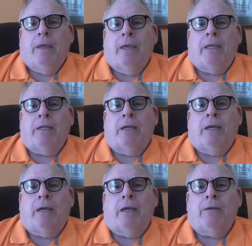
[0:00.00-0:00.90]
And
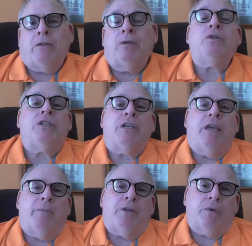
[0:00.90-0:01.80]
Lucy
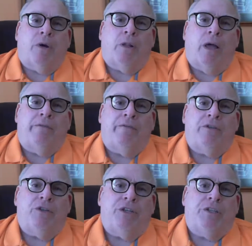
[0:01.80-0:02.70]
came into our life,
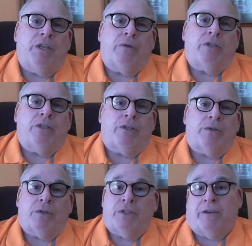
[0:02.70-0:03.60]
and she's now
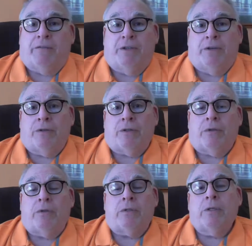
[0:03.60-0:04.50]
6 or 7 years
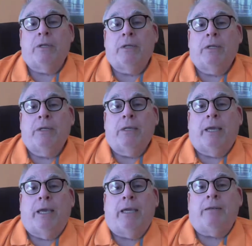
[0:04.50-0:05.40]
old.
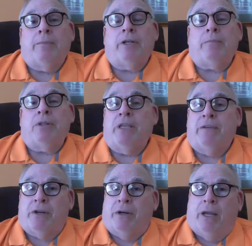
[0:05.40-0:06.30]
But
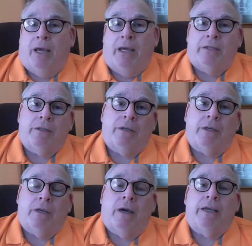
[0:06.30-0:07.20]
believe it or not,
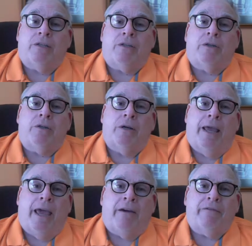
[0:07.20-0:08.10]
Kaiser,
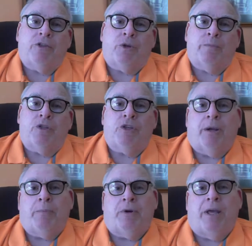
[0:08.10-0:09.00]
half German
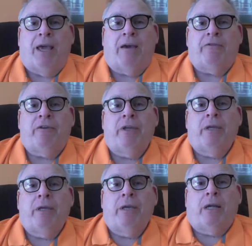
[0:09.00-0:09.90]
Shepherd, half
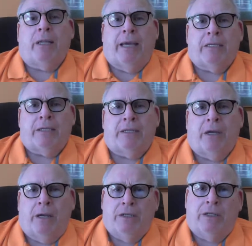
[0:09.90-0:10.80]
Alaskan
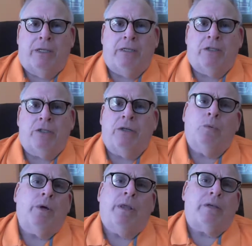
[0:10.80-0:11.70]
Husky, is still with